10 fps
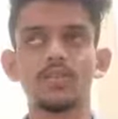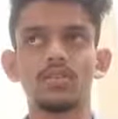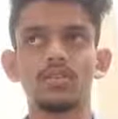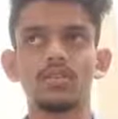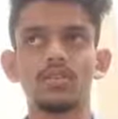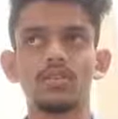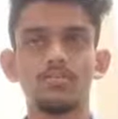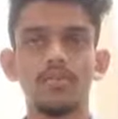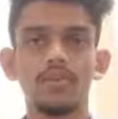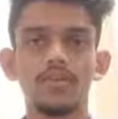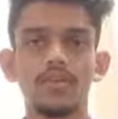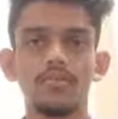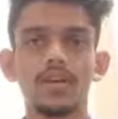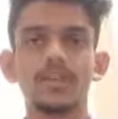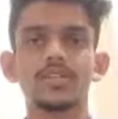number
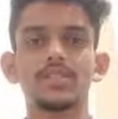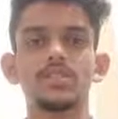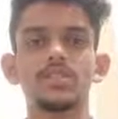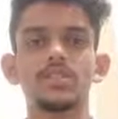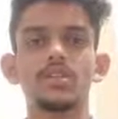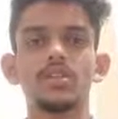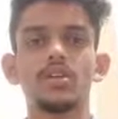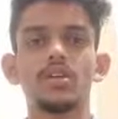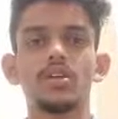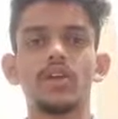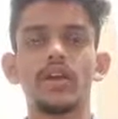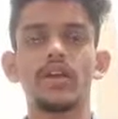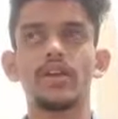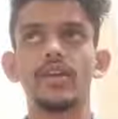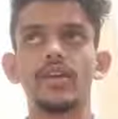format exception,
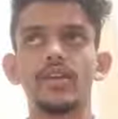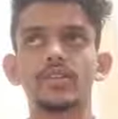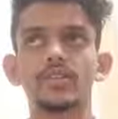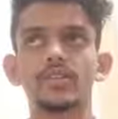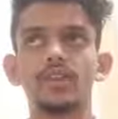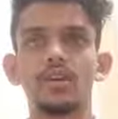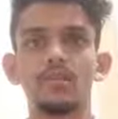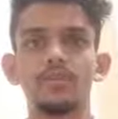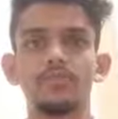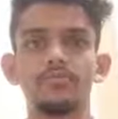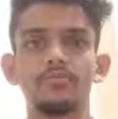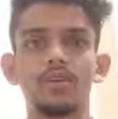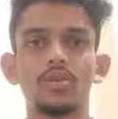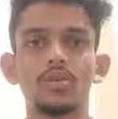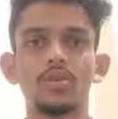and index out of
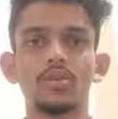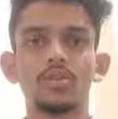bound